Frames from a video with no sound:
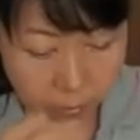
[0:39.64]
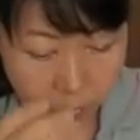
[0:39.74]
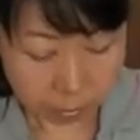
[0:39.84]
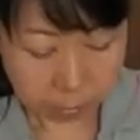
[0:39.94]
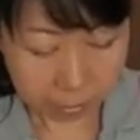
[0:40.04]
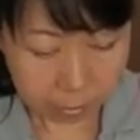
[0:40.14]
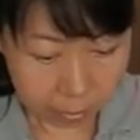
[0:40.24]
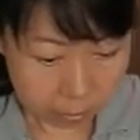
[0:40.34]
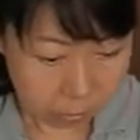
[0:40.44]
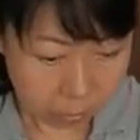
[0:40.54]
Ring
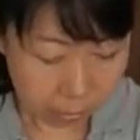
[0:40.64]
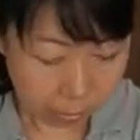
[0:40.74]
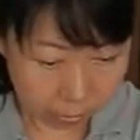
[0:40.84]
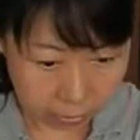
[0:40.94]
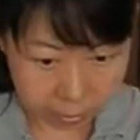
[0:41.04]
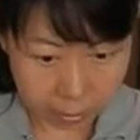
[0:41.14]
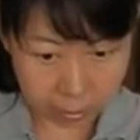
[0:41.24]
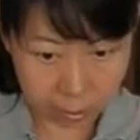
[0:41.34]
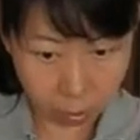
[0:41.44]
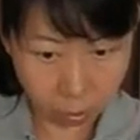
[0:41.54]
magnet, and you can see
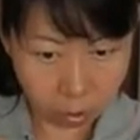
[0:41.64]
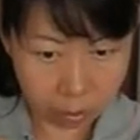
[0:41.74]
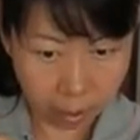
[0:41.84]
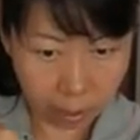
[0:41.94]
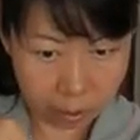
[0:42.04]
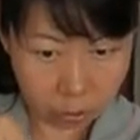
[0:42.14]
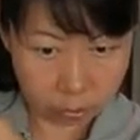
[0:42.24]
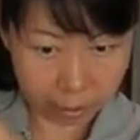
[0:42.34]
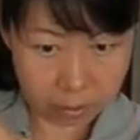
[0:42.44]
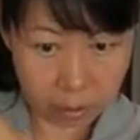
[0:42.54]
that they all are
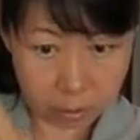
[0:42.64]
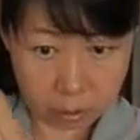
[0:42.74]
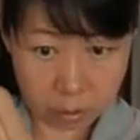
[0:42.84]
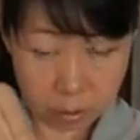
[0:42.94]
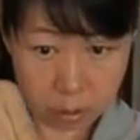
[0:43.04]
attracted